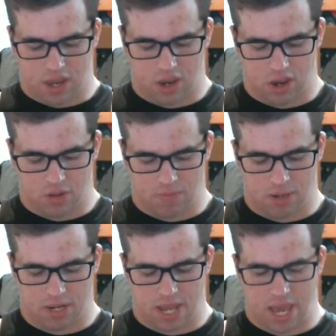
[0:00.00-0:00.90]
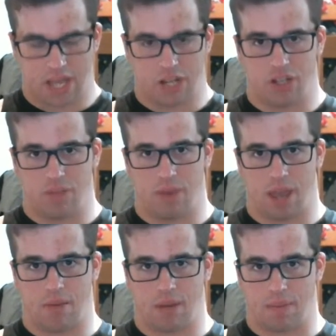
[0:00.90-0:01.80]
could potentially
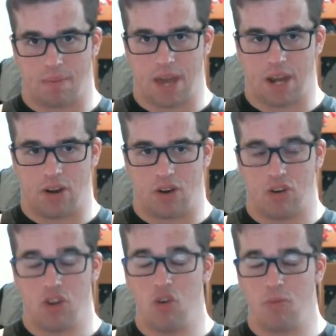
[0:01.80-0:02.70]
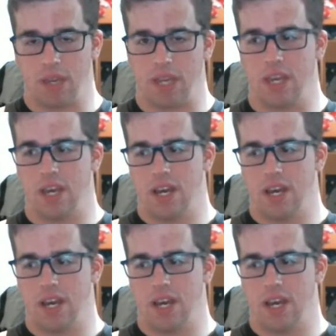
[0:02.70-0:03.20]
become a competitor to me.